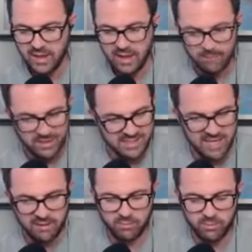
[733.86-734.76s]
I'm not
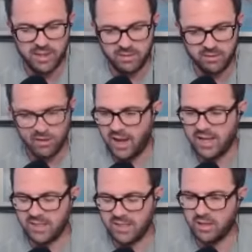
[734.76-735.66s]
saying that
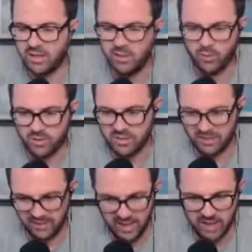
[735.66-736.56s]
atheists would get universally
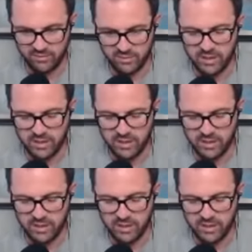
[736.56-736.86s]
loved,